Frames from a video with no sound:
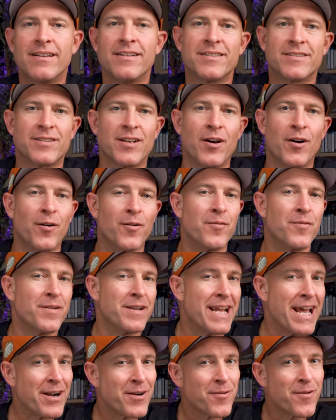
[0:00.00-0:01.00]
So
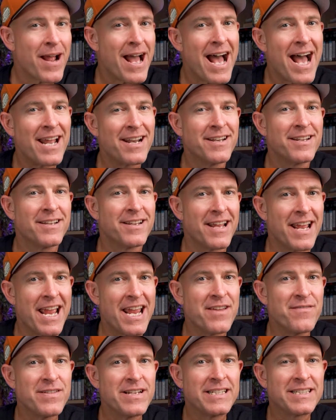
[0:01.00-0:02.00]
Nano Rat
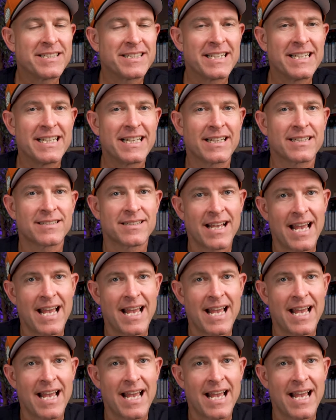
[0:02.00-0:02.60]
AV6,